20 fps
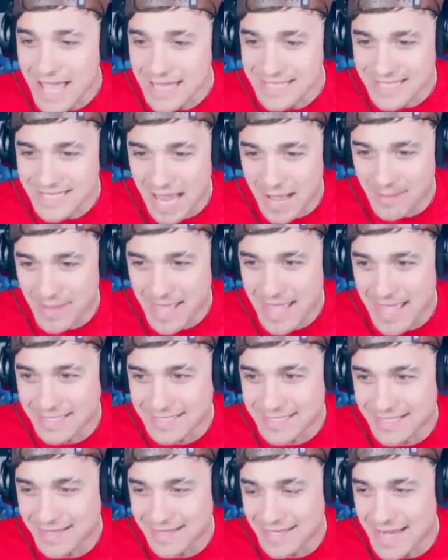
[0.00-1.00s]
guys, I'm gonna
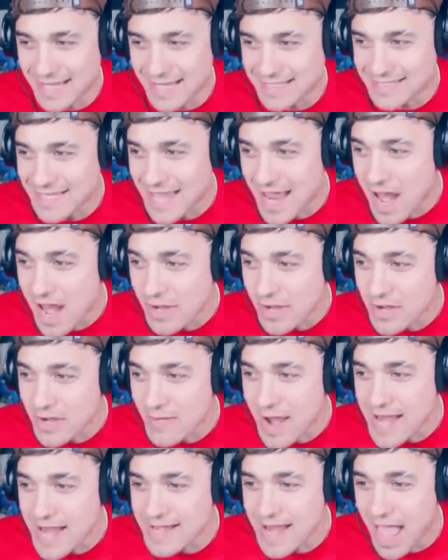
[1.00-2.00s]
head to the next
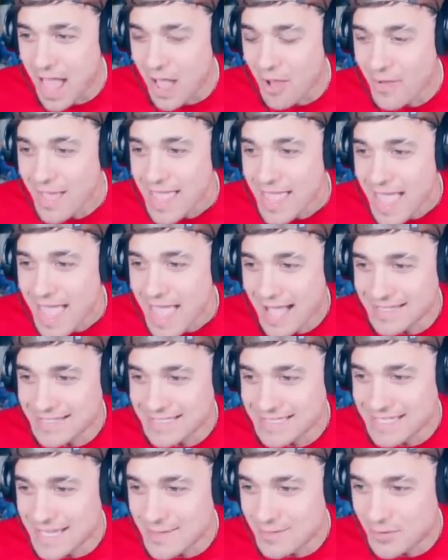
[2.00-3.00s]
area right now
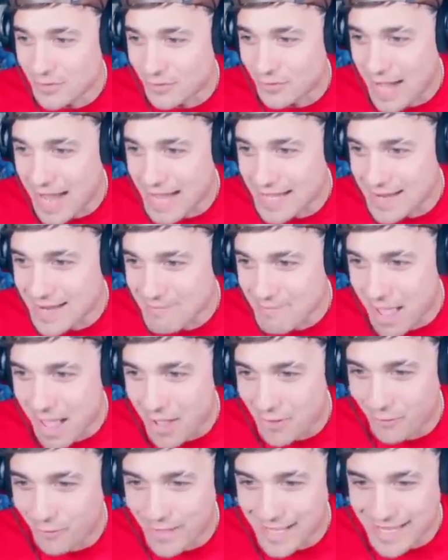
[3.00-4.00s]
and keep grinding
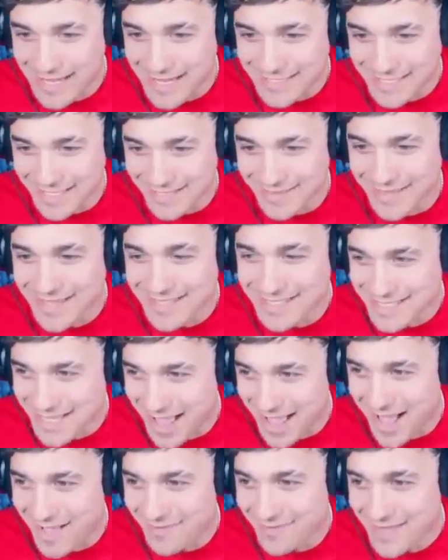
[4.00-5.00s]
my way to the
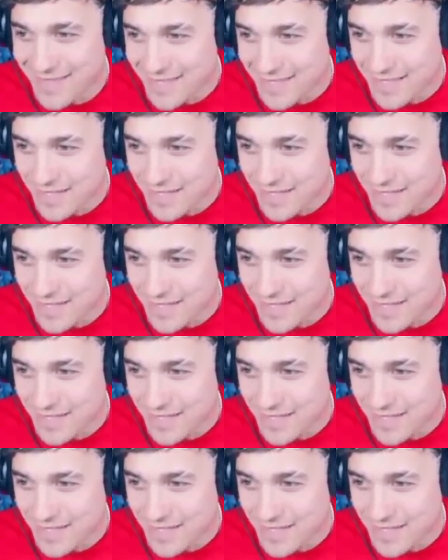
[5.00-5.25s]
top.